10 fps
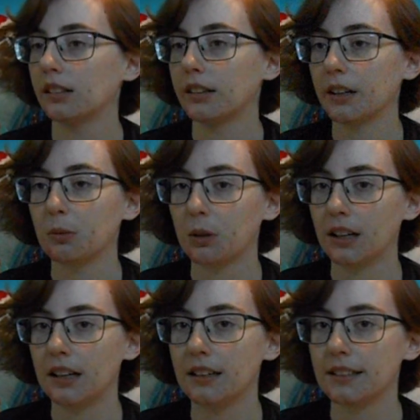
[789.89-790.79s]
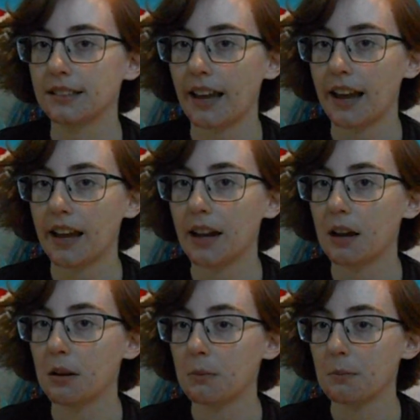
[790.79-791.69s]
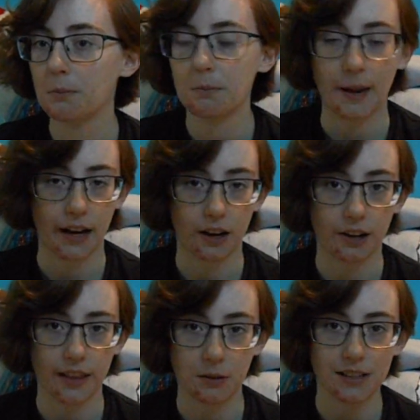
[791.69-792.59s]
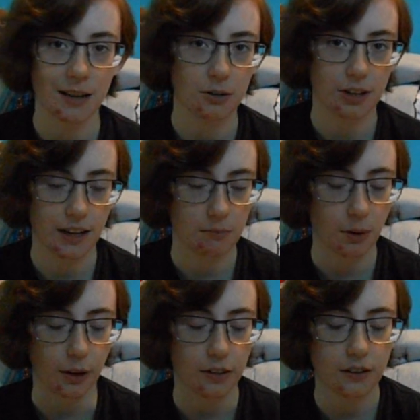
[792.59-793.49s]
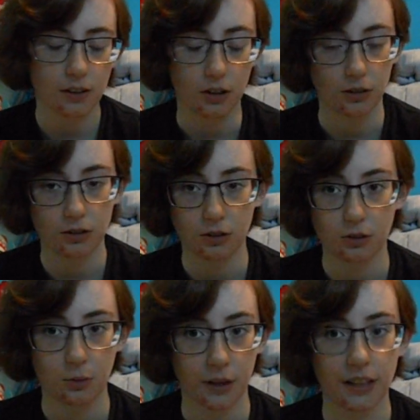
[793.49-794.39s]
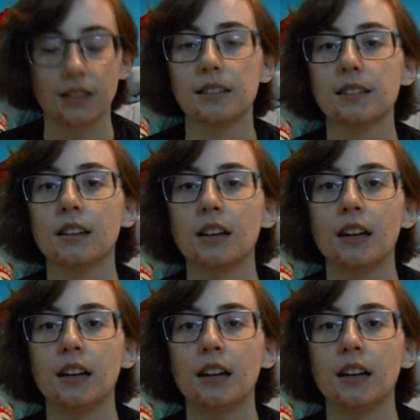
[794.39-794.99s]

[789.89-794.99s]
there was a bear that was able to give birth to 2 twins,